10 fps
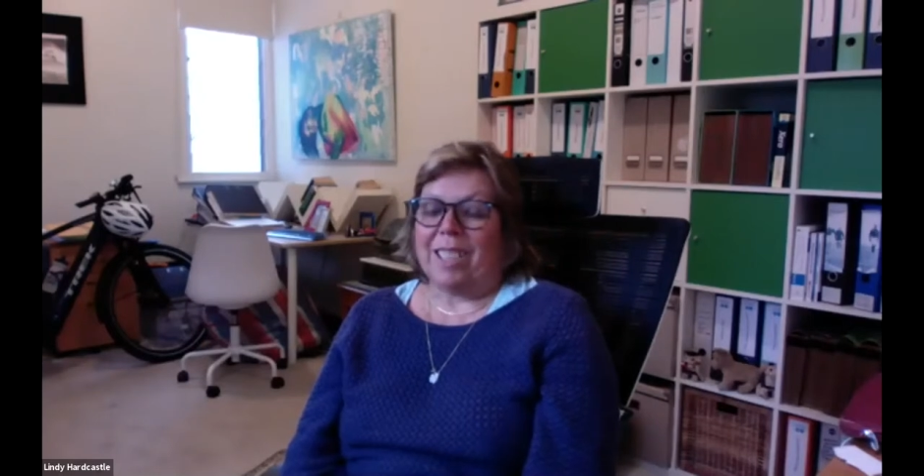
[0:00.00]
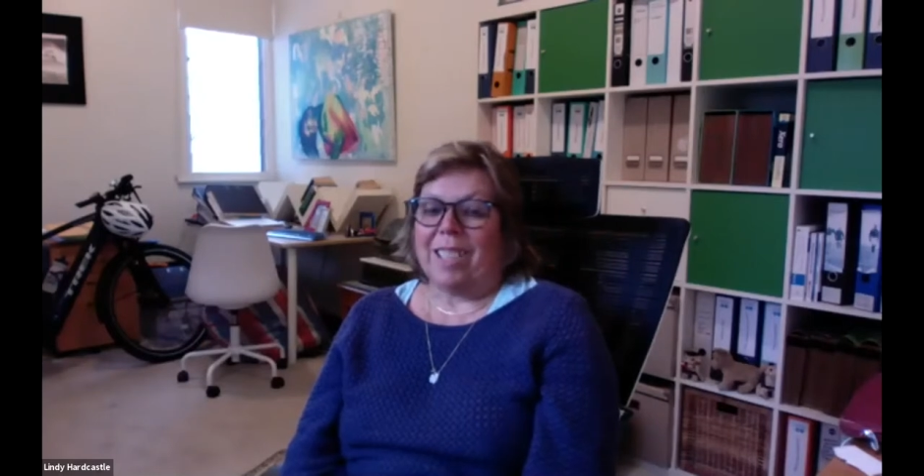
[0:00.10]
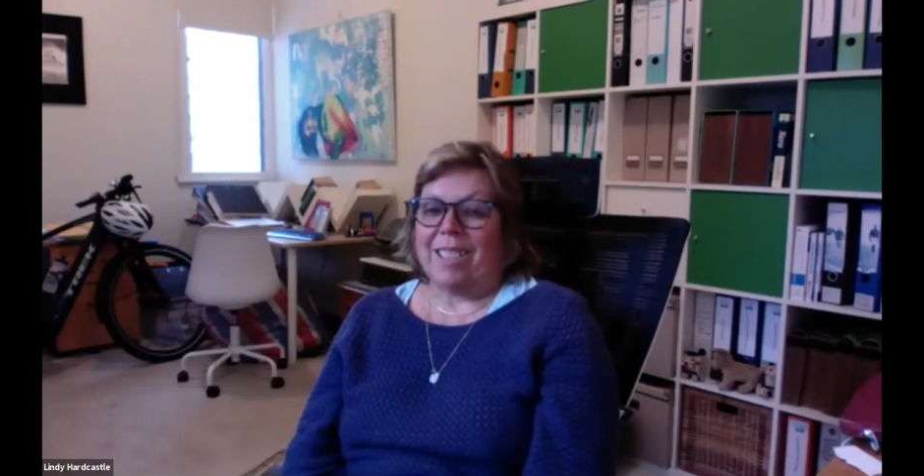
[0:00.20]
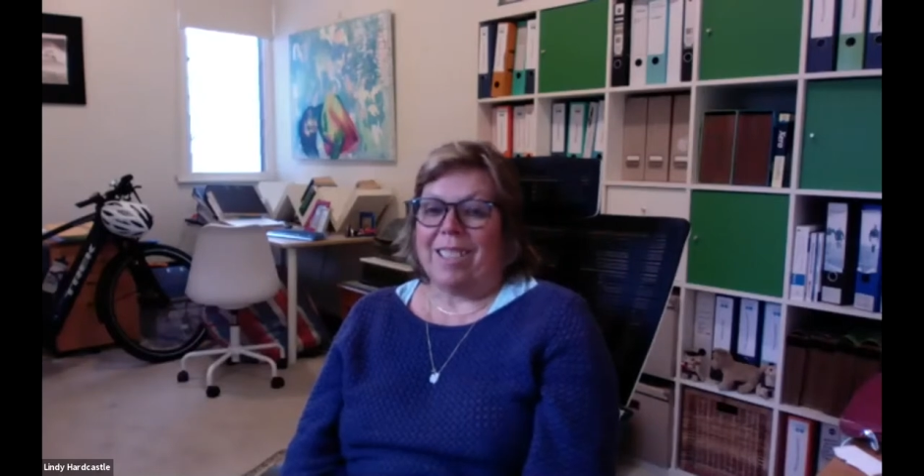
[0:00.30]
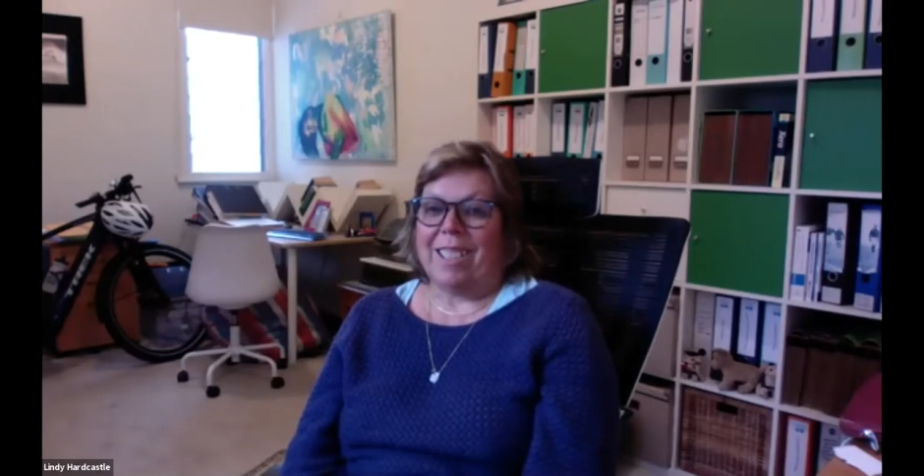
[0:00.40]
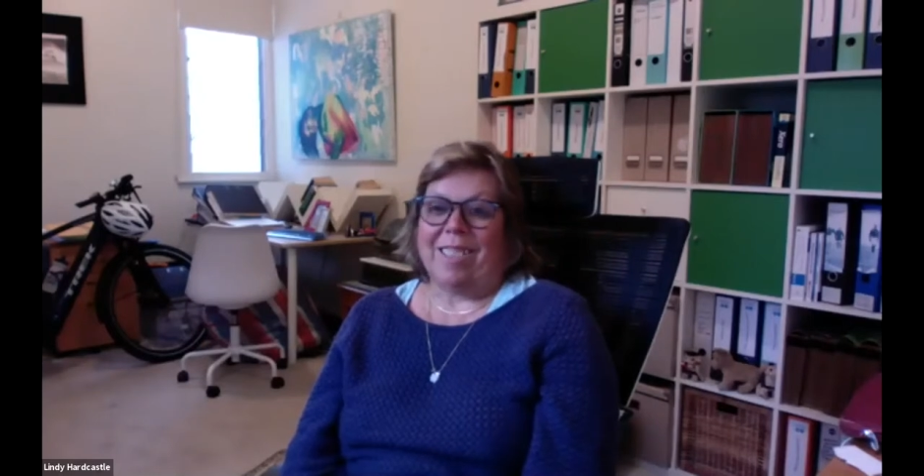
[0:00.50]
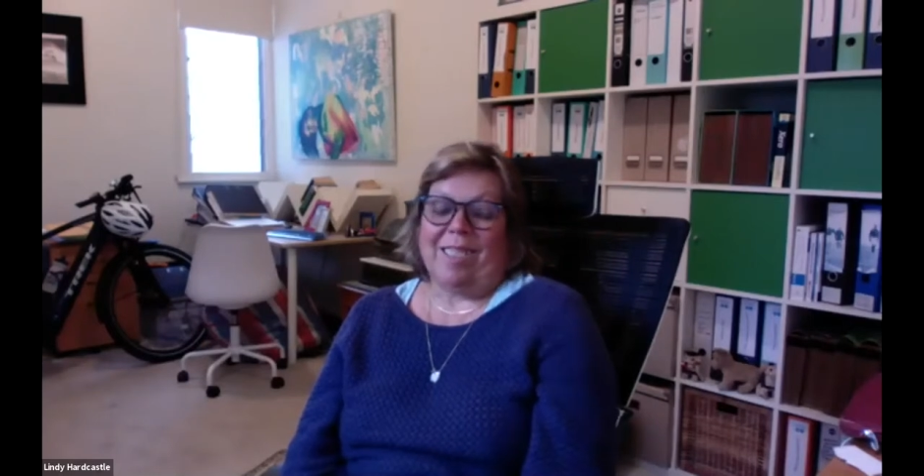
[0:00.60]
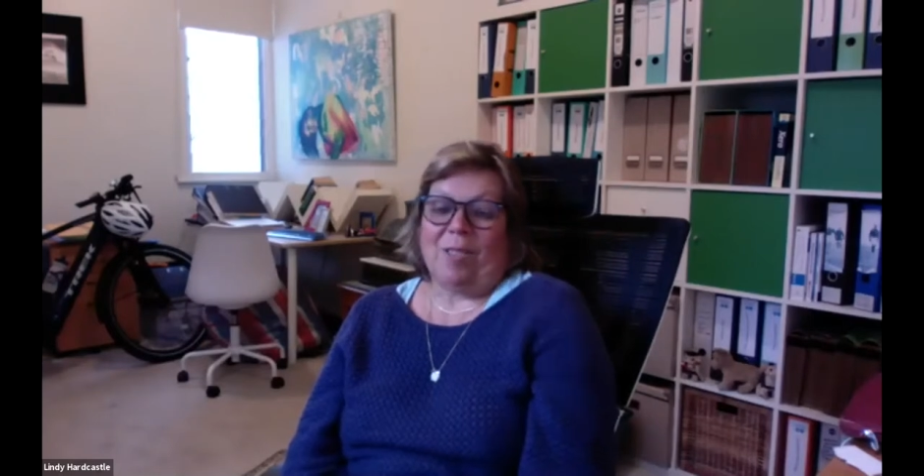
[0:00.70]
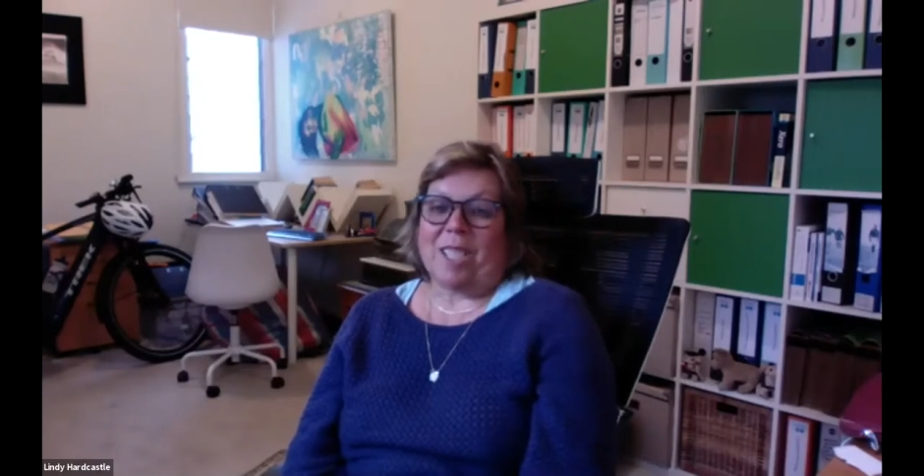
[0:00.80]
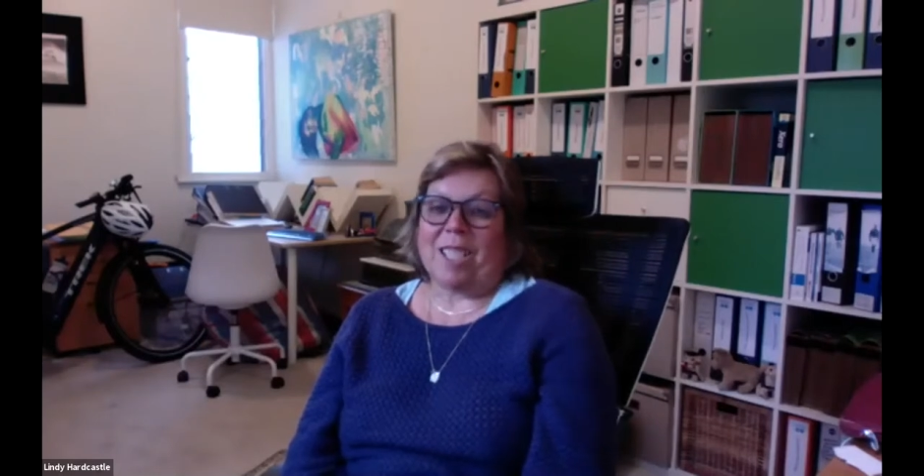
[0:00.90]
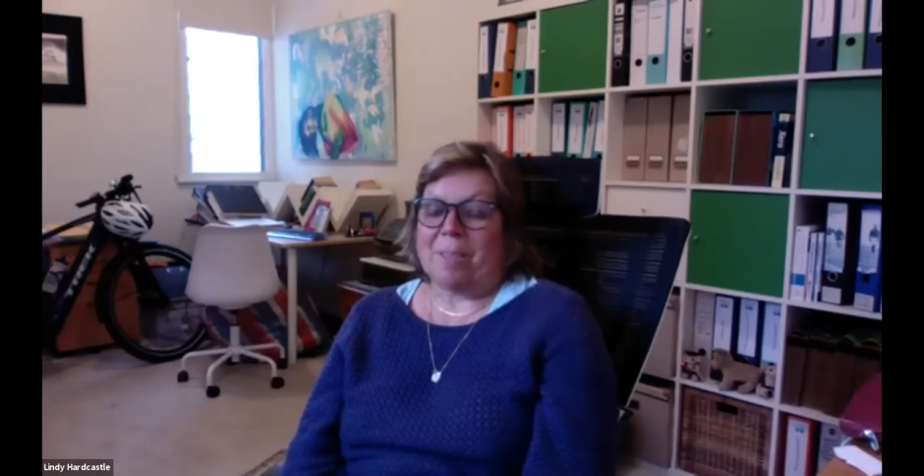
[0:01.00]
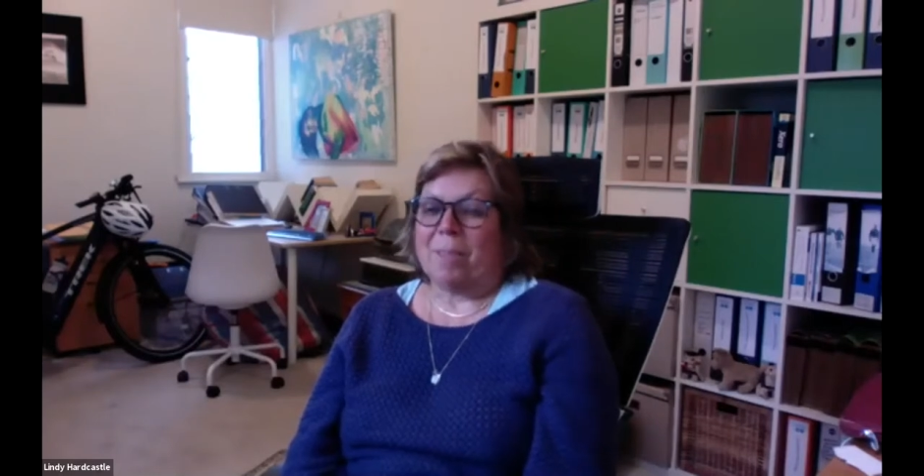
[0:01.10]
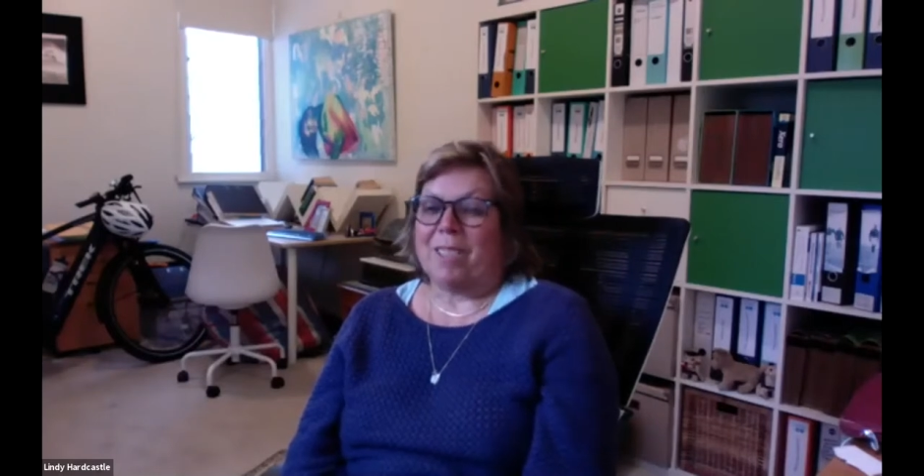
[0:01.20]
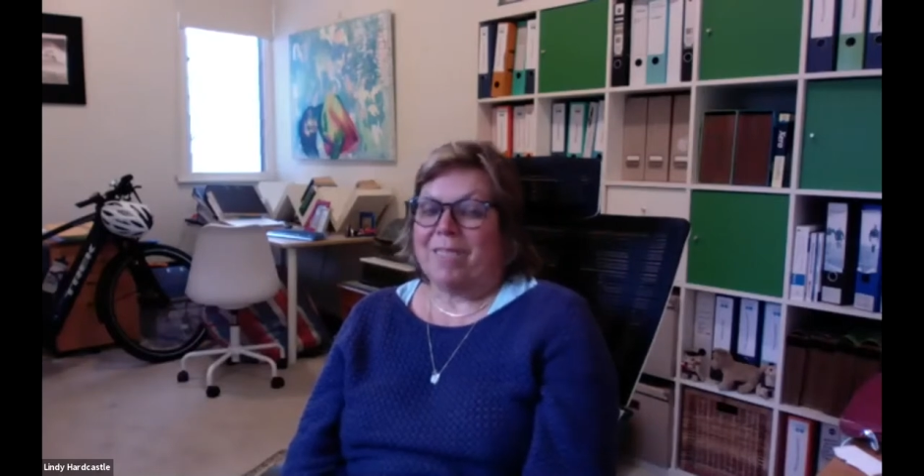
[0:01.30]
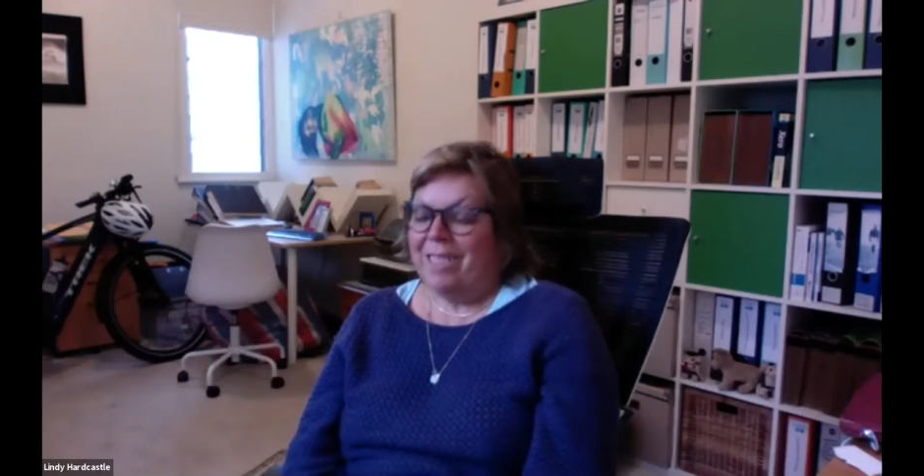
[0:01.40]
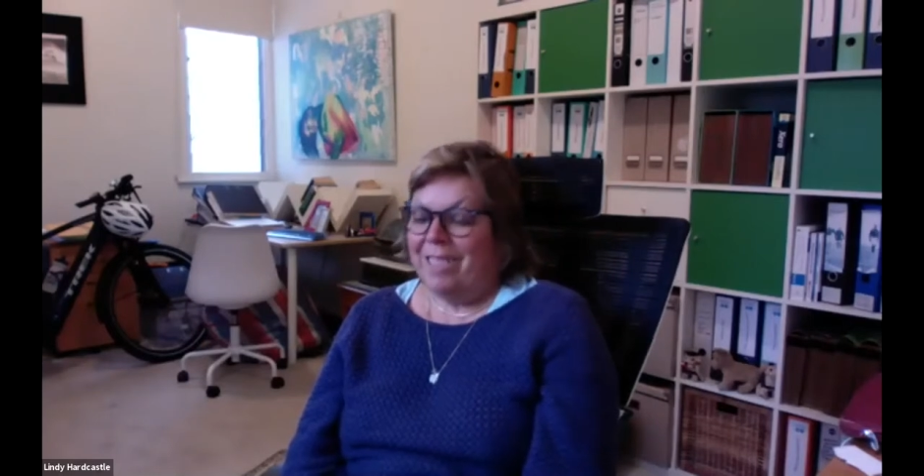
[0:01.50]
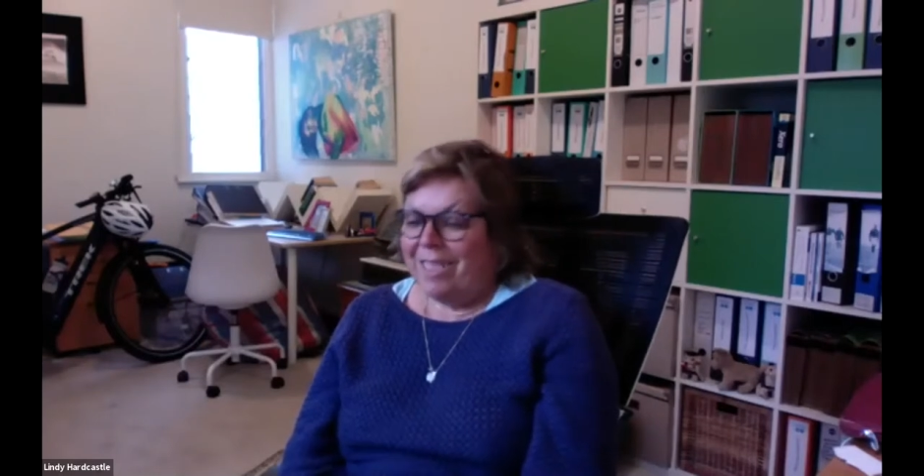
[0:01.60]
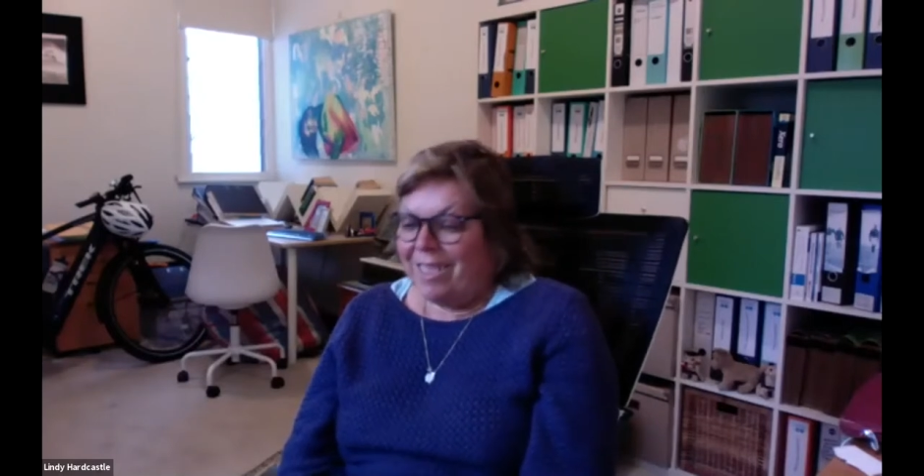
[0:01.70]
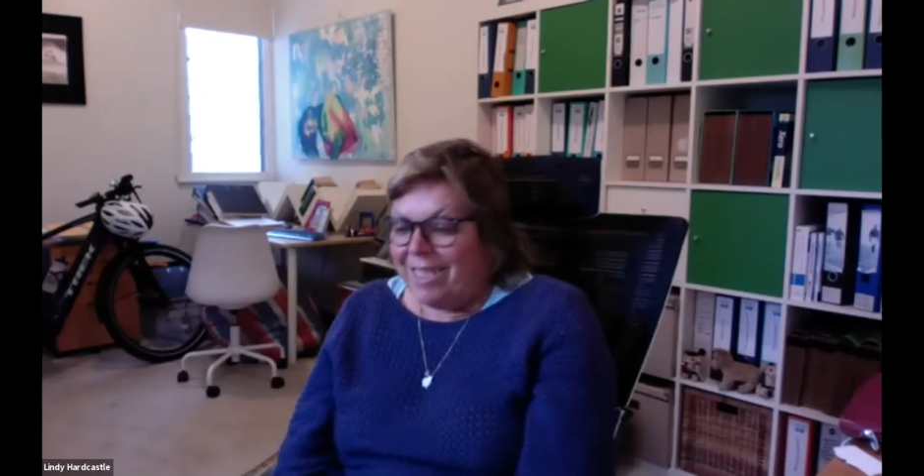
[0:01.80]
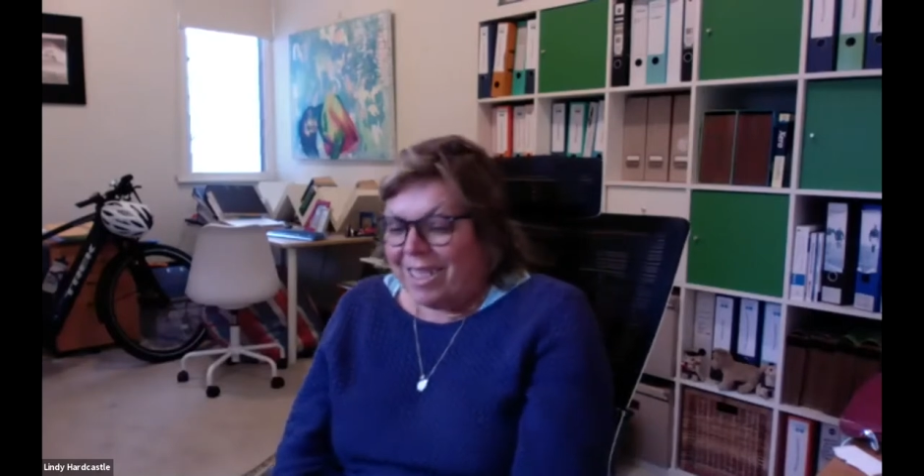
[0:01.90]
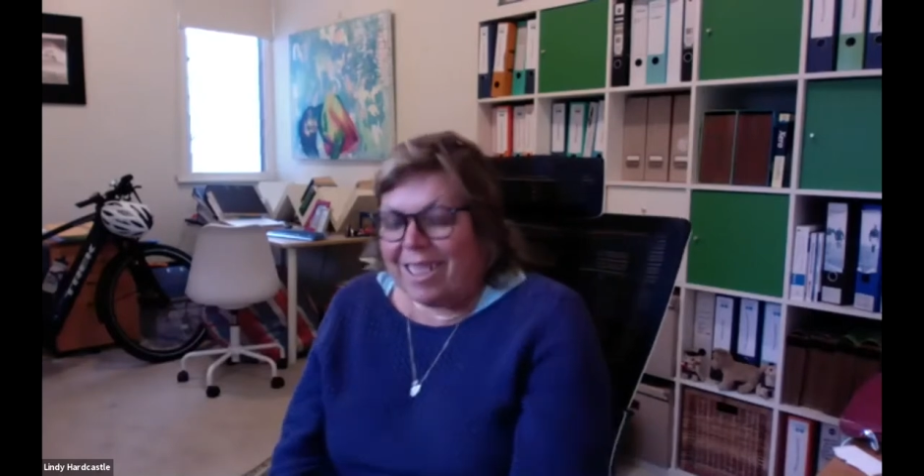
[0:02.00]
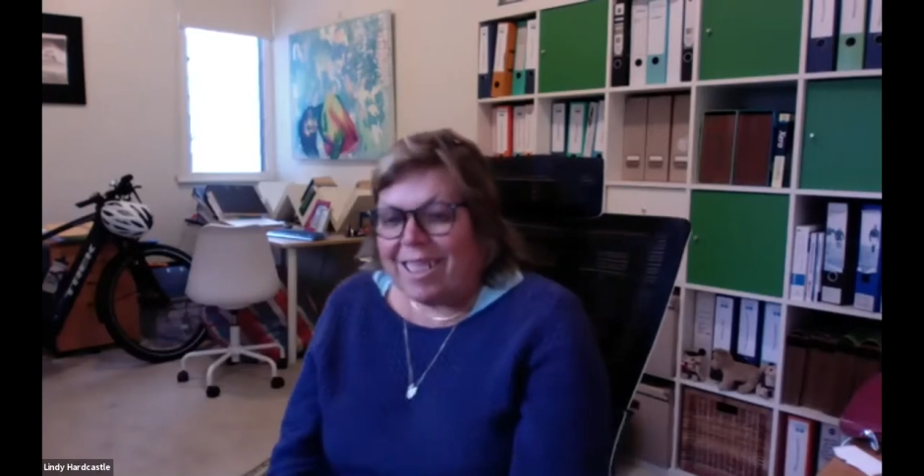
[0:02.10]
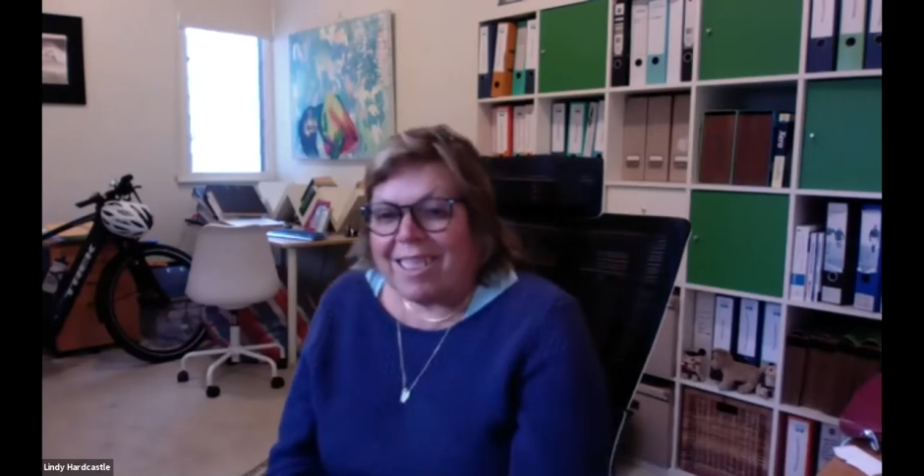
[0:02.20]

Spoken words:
Yeah, and it always has been. Yeah.